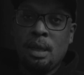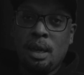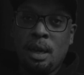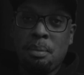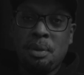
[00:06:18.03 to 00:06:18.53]

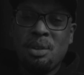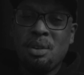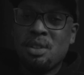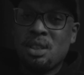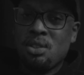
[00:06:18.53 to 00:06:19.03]
If you have
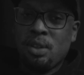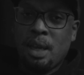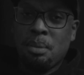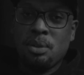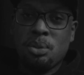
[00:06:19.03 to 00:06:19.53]
a digital
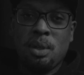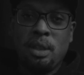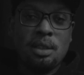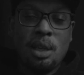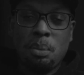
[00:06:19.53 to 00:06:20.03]
camera as well,
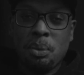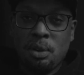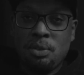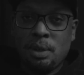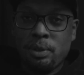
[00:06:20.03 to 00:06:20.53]
like tell me what your
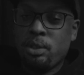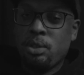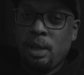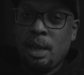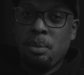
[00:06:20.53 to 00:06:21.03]
favorite digital
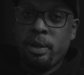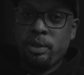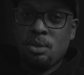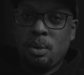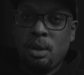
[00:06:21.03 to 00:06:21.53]
camera is
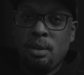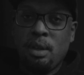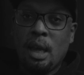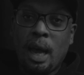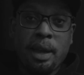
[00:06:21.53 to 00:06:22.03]
as well.
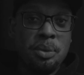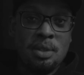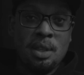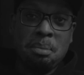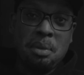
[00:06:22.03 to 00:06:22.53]
I use
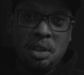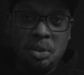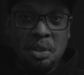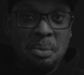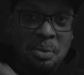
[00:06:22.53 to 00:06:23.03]
them.
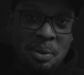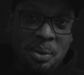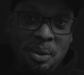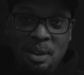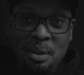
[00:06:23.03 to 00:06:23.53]
Clearly, we're
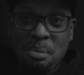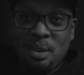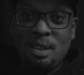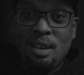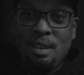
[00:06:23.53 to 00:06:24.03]
recording on one,
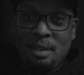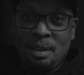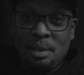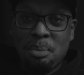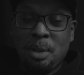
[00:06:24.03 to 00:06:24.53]

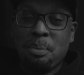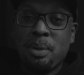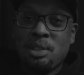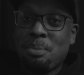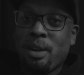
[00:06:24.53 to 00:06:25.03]
the
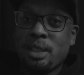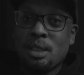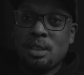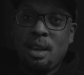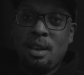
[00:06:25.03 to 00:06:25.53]
Blackmagic Pocket
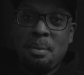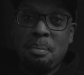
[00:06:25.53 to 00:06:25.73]
6K.